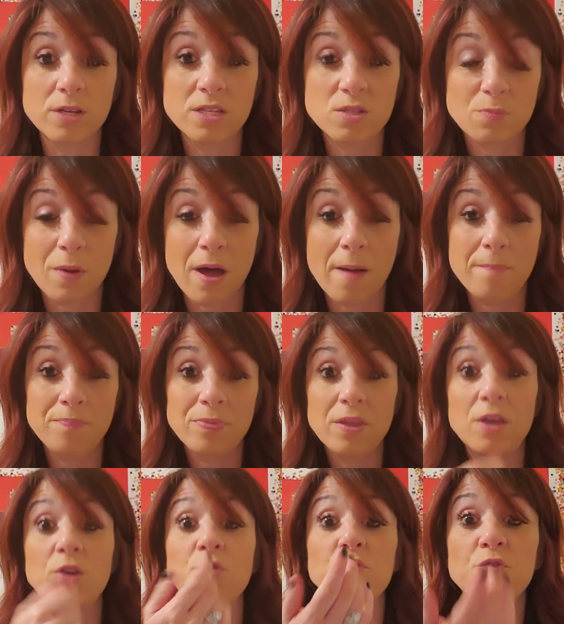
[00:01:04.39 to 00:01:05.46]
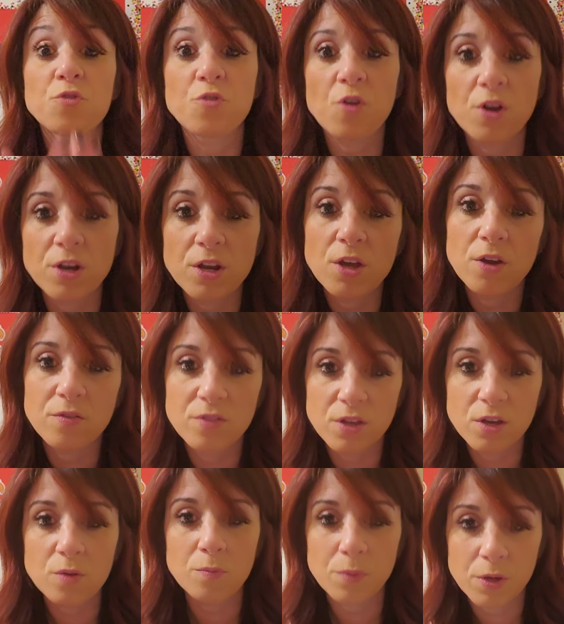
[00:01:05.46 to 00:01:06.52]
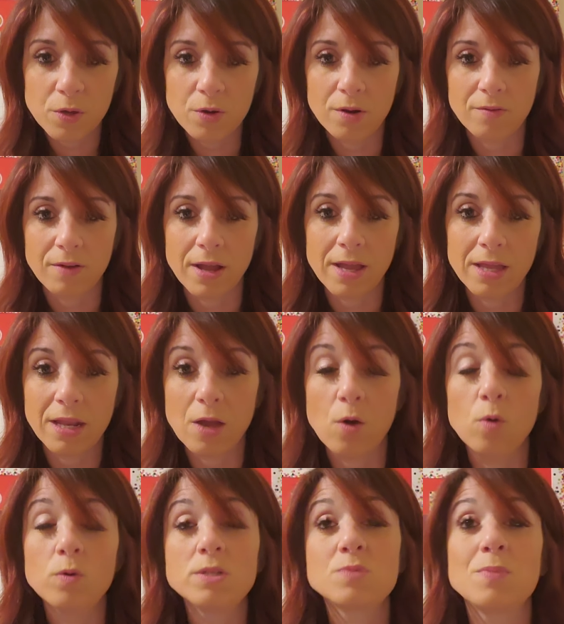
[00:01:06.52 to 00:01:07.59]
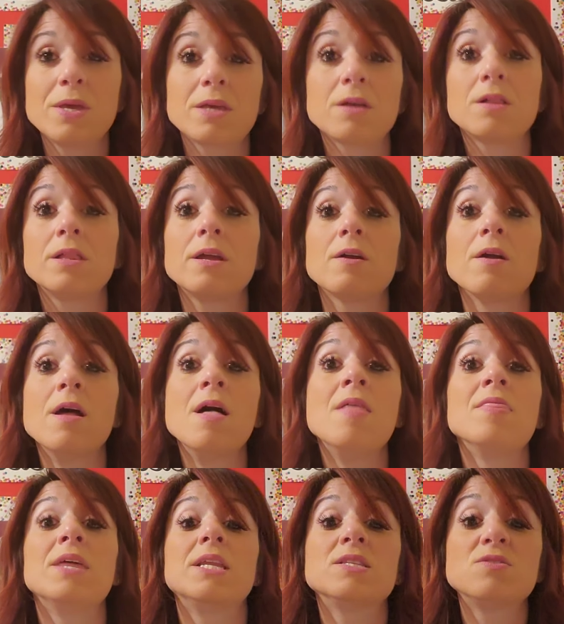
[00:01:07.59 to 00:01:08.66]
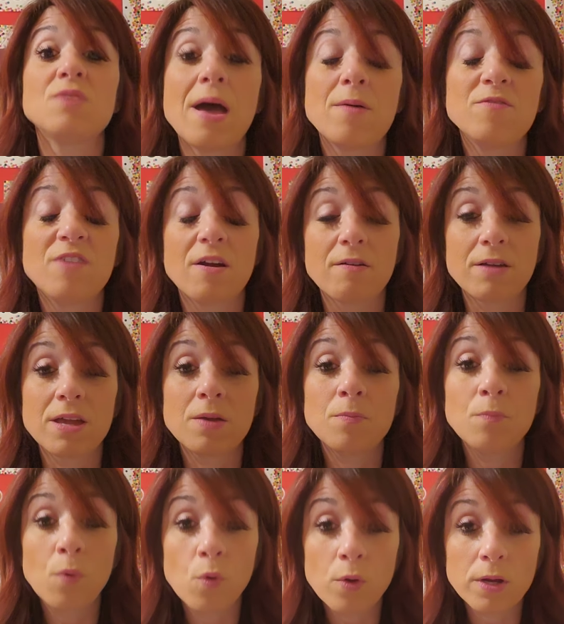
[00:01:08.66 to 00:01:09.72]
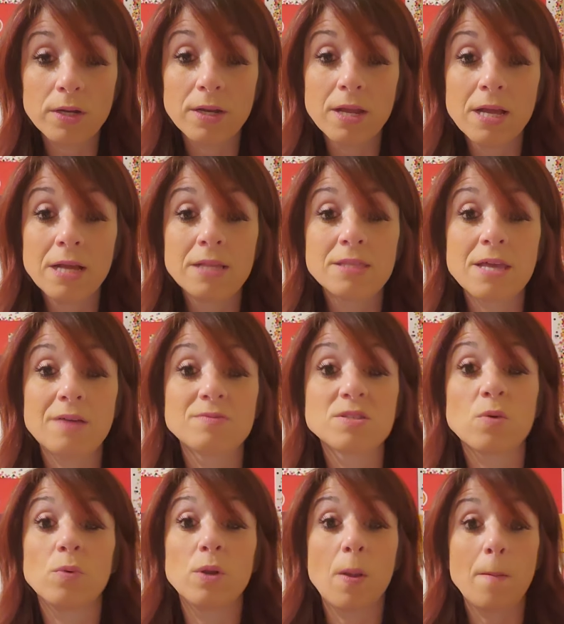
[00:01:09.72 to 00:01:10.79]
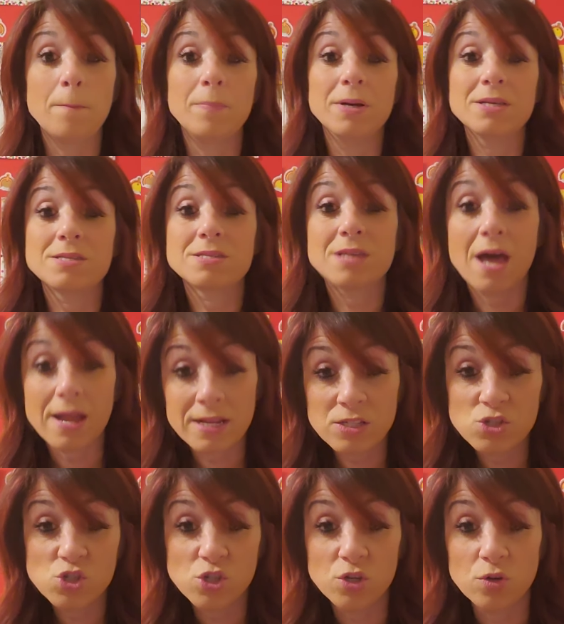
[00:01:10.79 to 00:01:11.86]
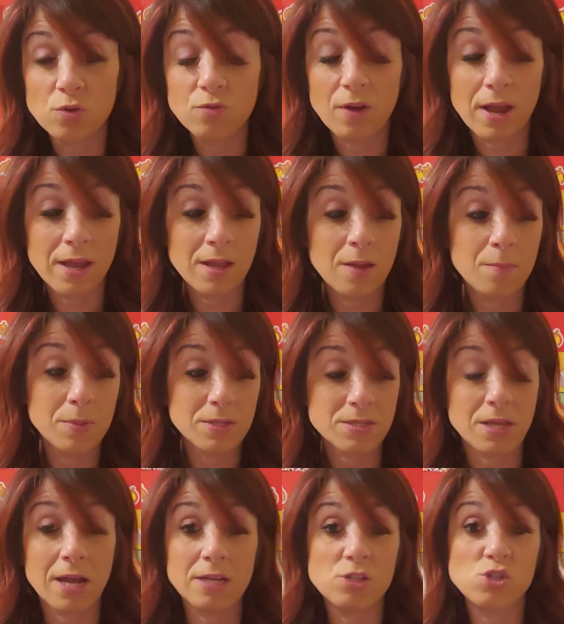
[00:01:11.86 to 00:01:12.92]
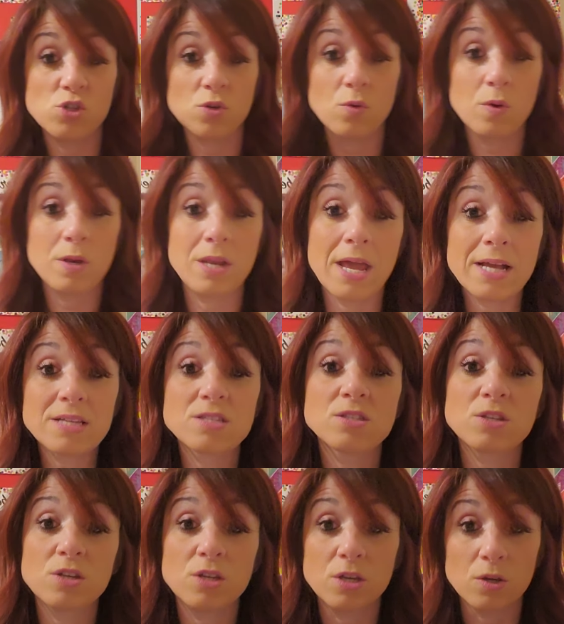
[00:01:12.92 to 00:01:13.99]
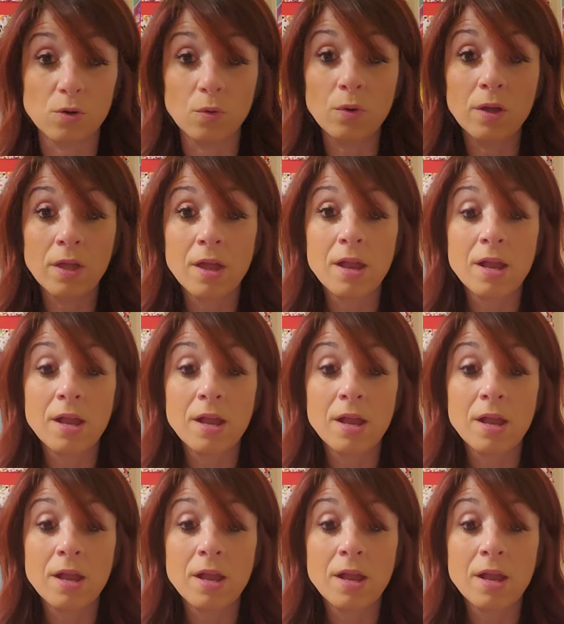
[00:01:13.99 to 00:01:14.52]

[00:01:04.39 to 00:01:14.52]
spot in front of the computer, right? And I always make it clear that it's very important to have someone beside you, right? Beside you, next to you,